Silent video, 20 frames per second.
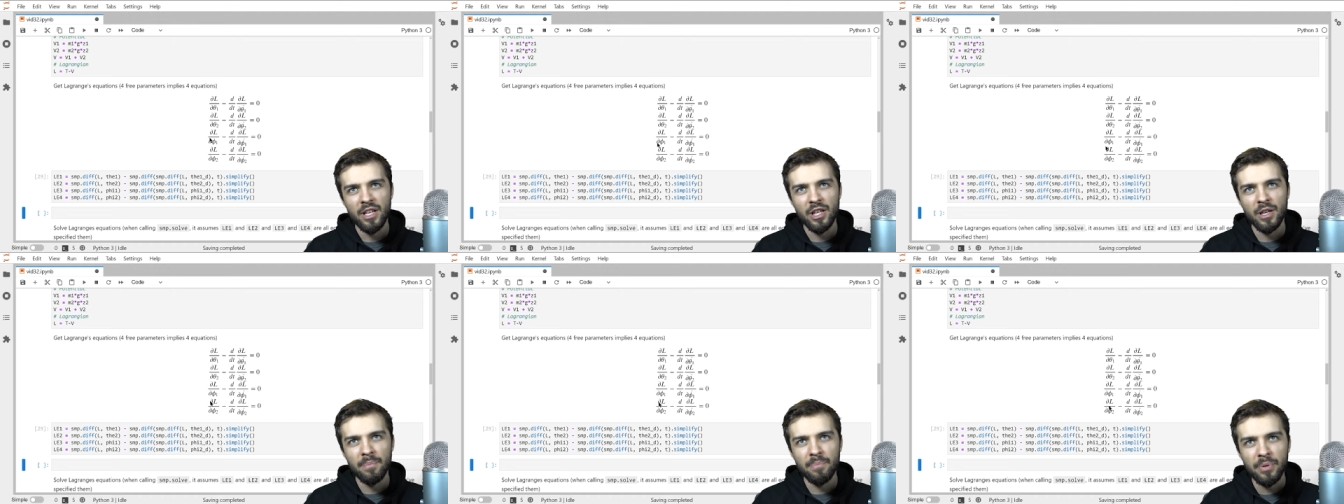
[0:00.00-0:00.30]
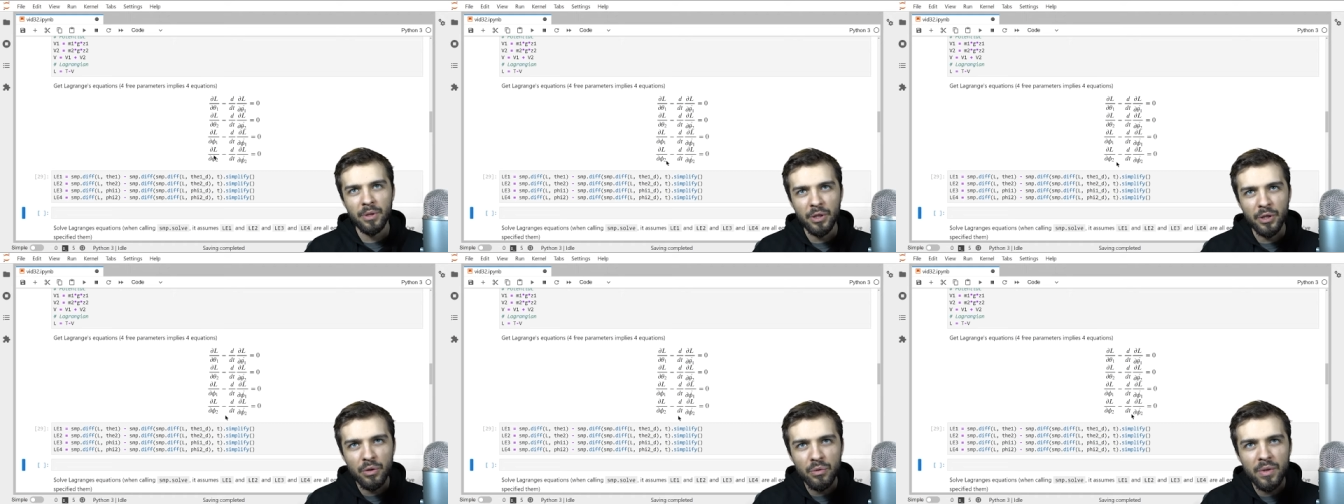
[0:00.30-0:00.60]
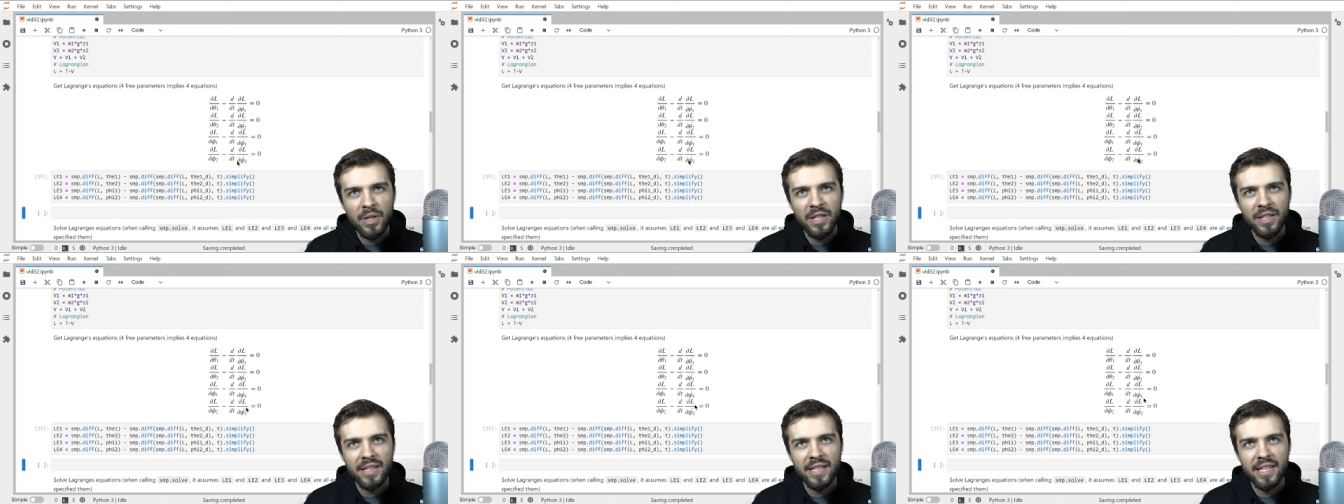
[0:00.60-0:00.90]

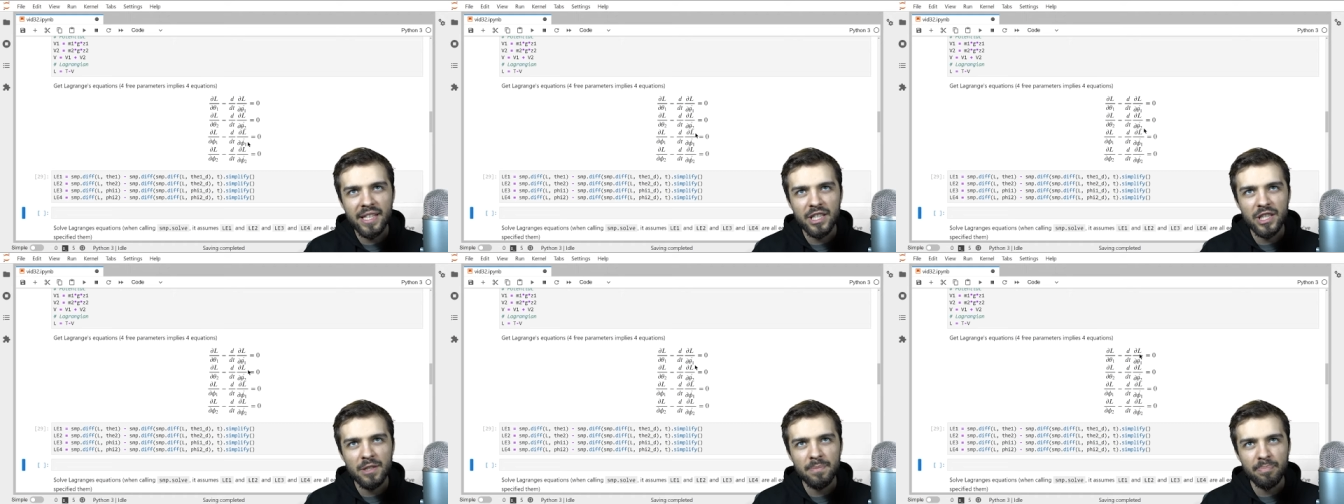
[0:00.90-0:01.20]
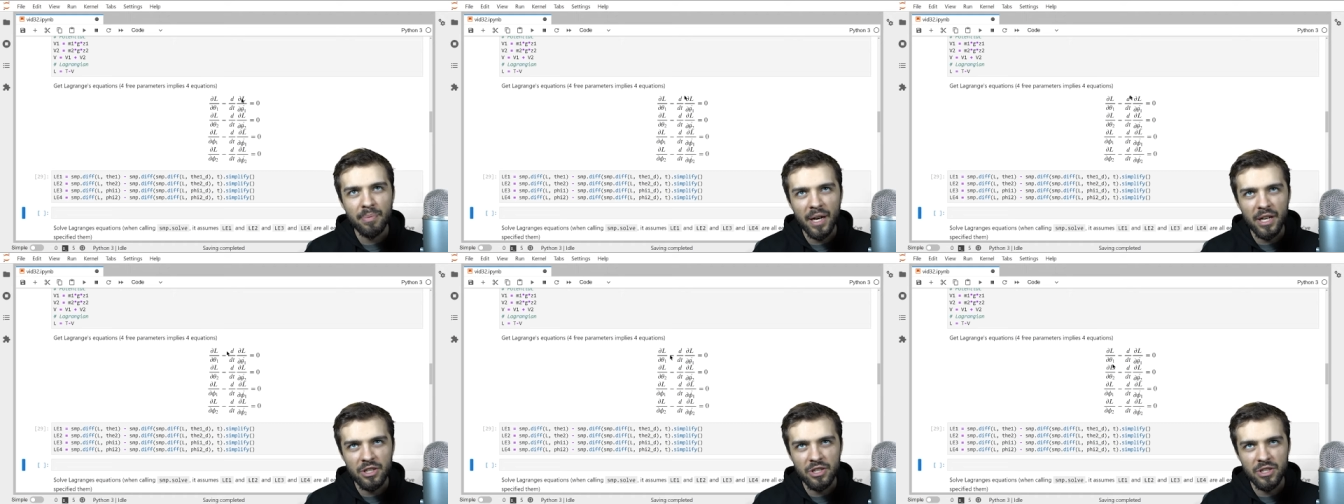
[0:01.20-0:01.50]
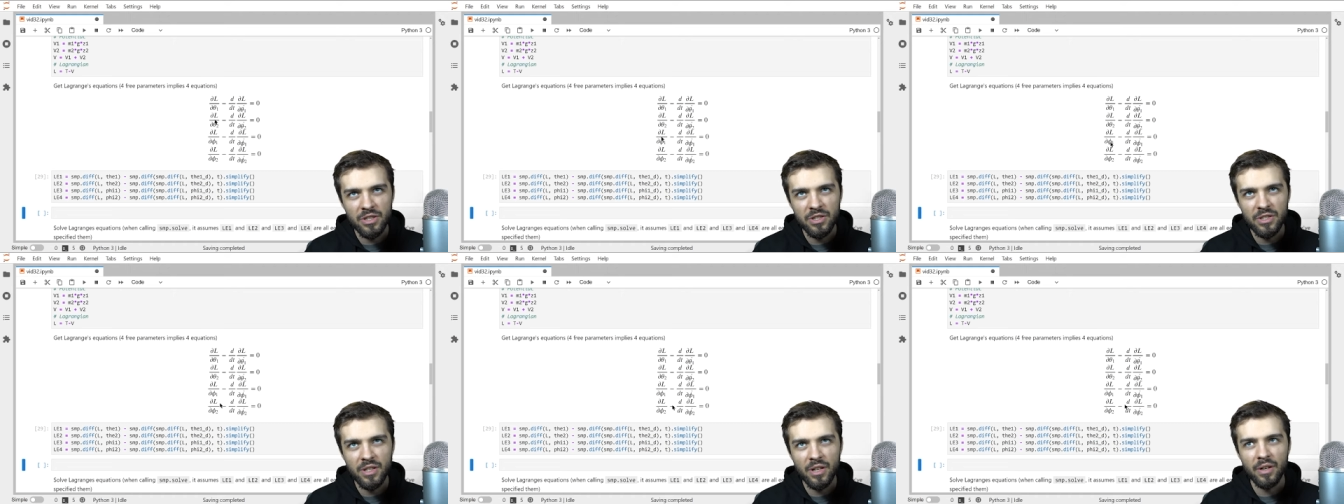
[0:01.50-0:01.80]
computing the
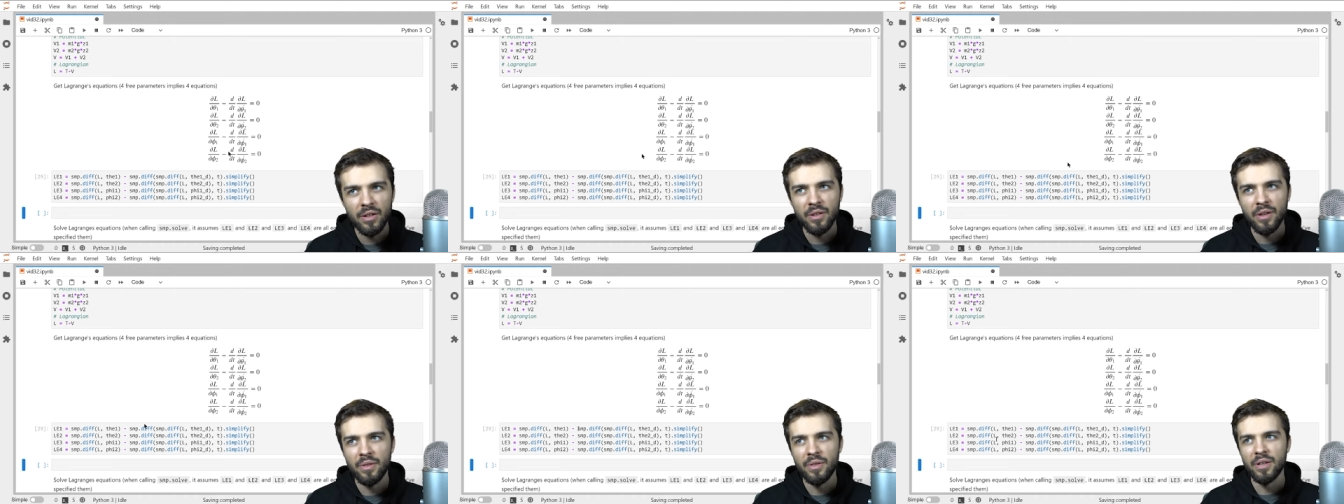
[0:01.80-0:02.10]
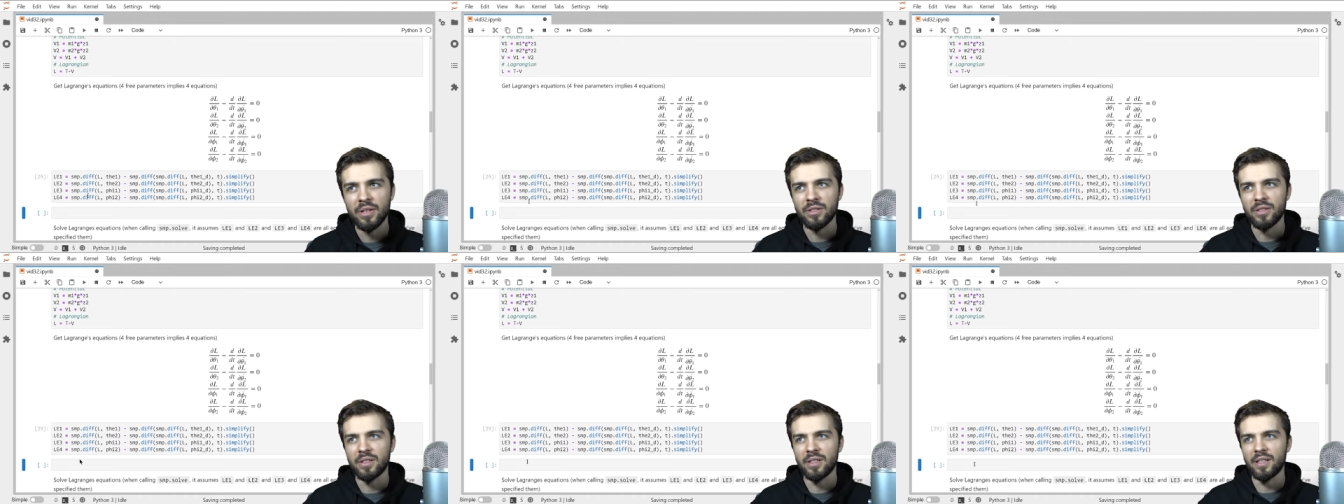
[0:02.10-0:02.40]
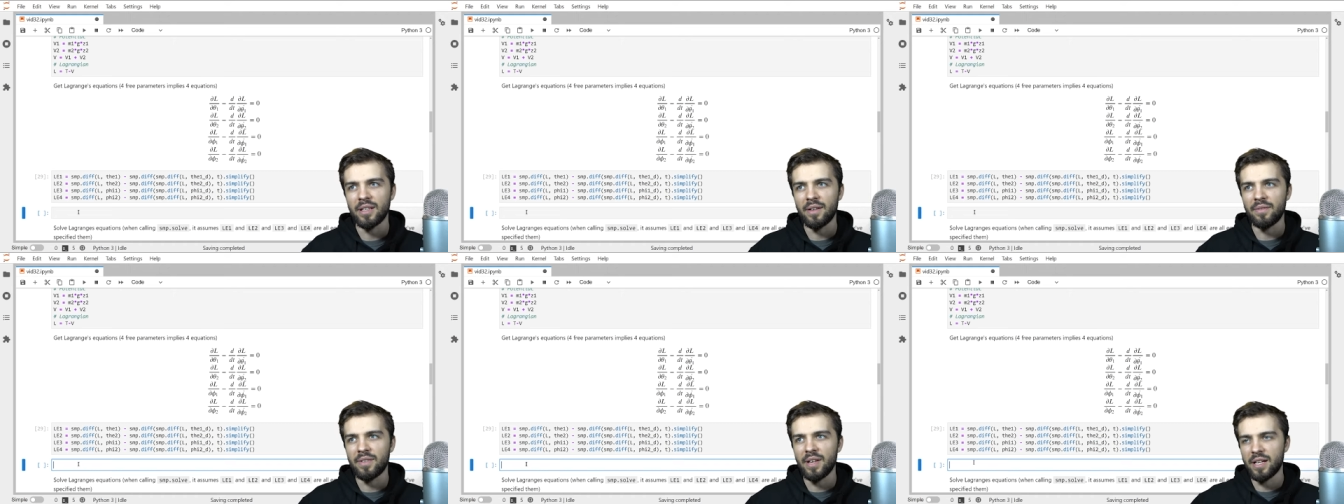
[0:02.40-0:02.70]
expressions that are the things on
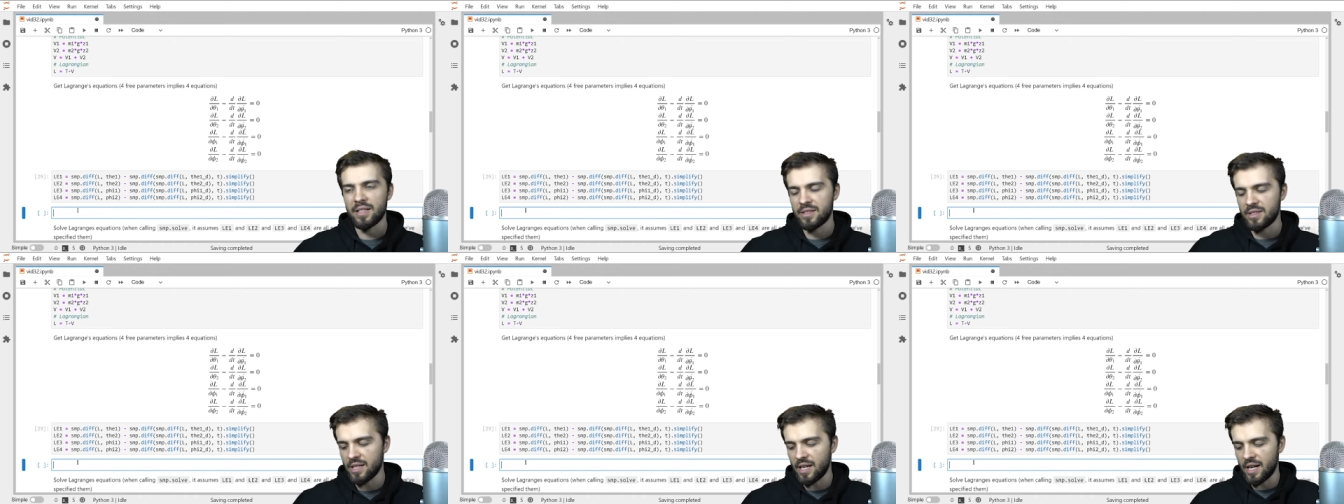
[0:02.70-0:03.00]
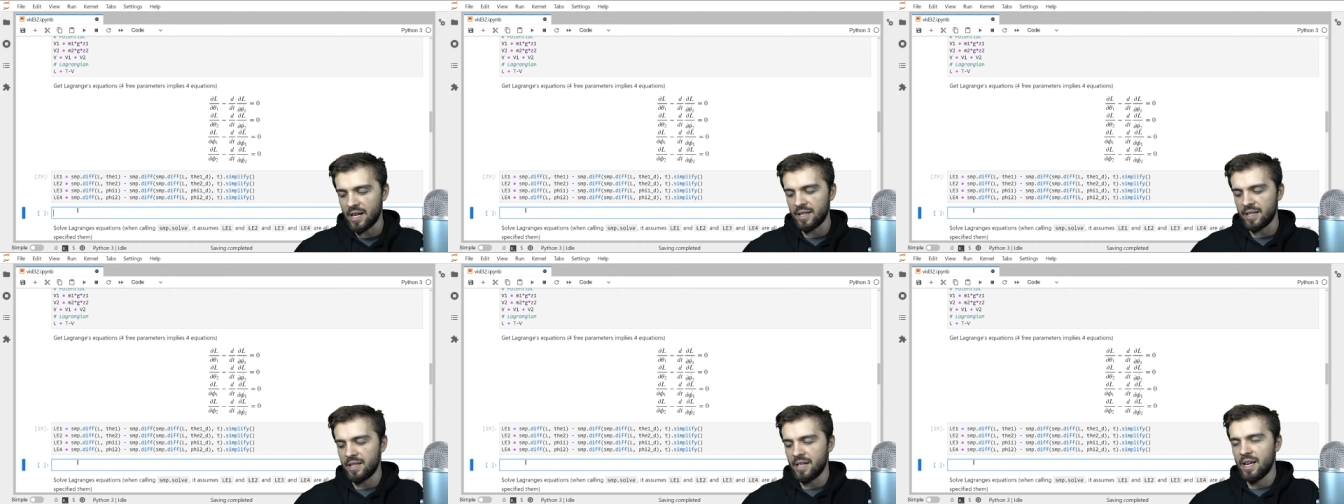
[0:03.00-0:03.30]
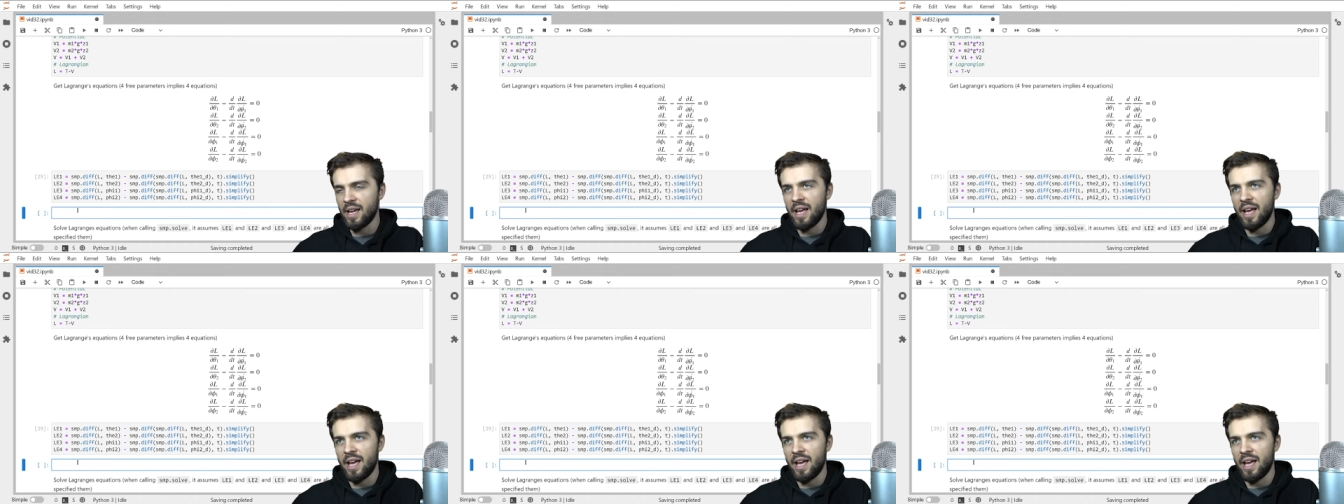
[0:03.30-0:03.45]
the left-hand side.